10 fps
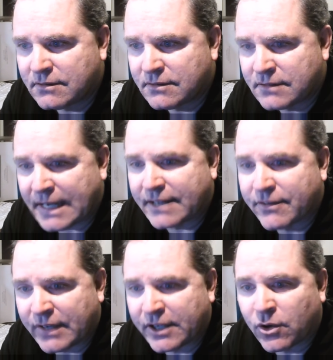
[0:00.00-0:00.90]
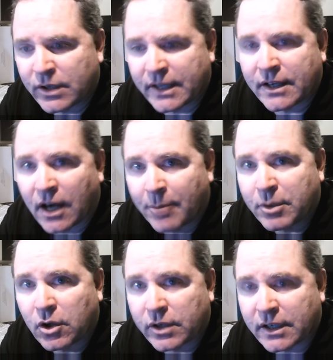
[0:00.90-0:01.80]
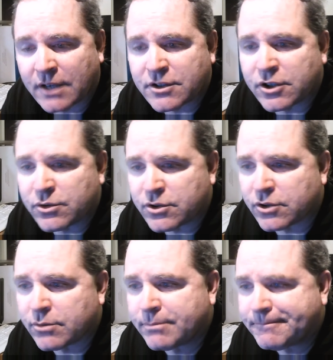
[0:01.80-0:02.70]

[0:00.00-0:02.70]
take the video and then upload it onto YouTube.